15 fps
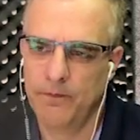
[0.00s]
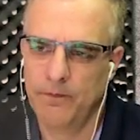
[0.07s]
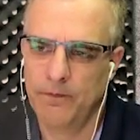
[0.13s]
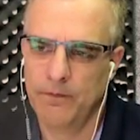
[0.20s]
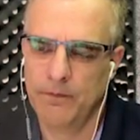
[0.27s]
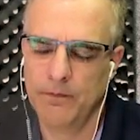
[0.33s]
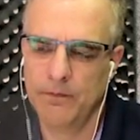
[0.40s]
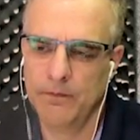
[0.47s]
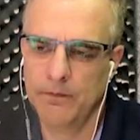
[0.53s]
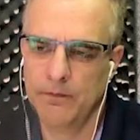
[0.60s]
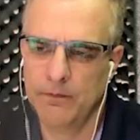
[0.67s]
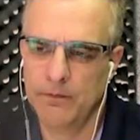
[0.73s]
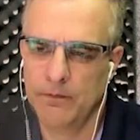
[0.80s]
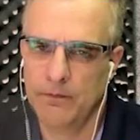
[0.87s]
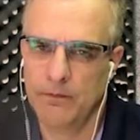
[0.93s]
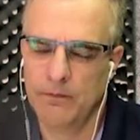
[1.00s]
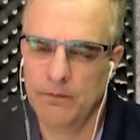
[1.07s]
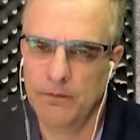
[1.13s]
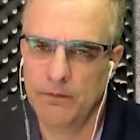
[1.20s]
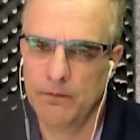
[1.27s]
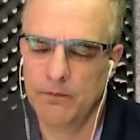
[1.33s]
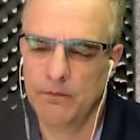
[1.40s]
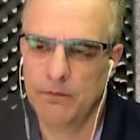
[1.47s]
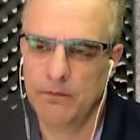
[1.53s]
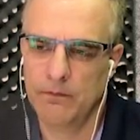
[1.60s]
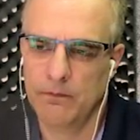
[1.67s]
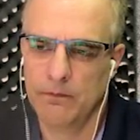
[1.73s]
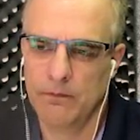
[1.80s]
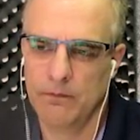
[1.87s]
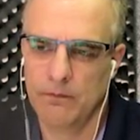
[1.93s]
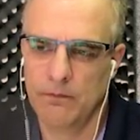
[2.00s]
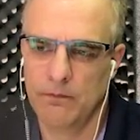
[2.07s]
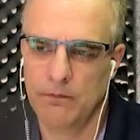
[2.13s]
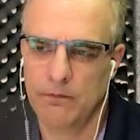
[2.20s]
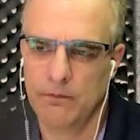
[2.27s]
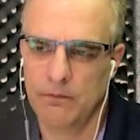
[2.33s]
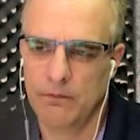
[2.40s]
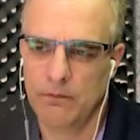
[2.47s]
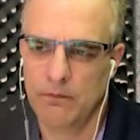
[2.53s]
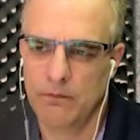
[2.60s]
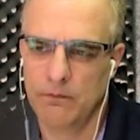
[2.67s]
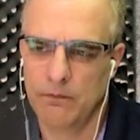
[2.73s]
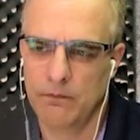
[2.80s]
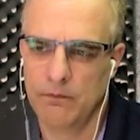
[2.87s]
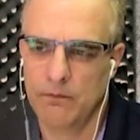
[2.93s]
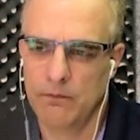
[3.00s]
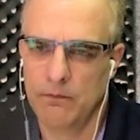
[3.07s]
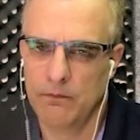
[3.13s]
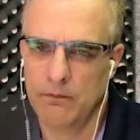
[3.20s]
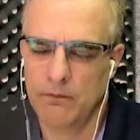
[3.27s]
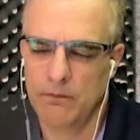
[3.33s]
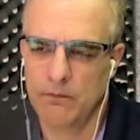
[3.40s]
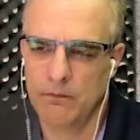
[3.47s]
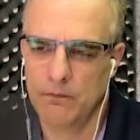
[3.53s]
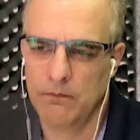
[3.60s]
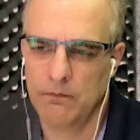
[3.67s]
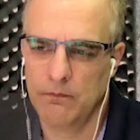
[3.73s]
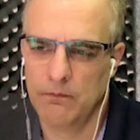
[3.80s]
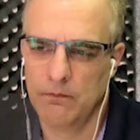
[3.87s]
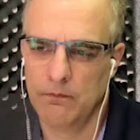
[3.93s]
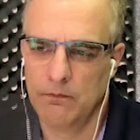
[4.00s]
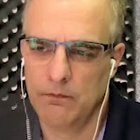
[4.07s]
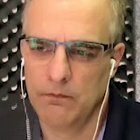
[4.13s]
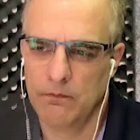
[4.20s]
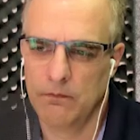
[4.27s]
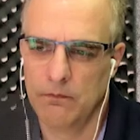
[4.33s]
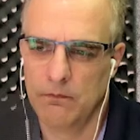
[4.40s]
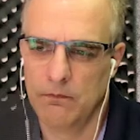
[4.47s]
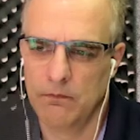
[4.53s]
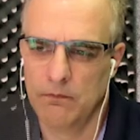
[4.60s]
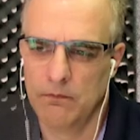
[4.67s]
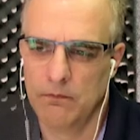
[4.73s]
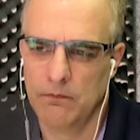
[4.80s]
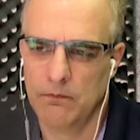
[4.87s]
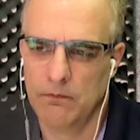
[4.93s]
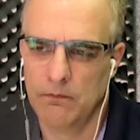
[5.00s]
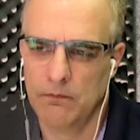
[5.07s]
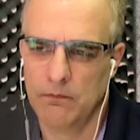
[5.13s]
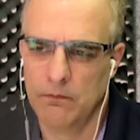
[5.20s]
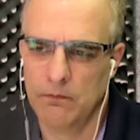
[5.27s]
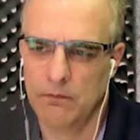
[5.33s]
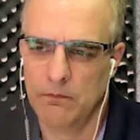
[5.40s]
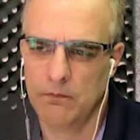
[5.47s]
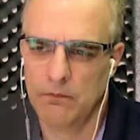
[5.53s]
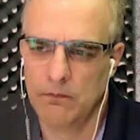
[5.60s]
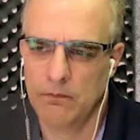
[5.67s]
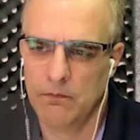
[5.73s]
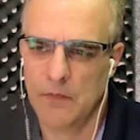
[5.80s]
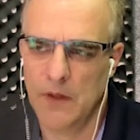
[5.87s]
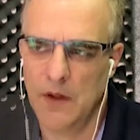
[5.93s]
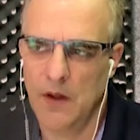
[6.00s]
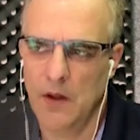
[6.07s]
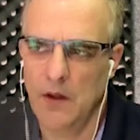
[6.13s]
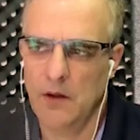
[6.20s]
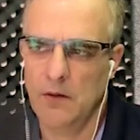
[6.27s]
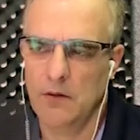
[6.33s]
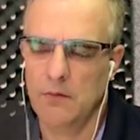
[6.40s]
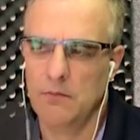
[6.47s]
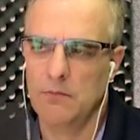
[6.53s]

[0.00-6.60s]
This person isn't speaking.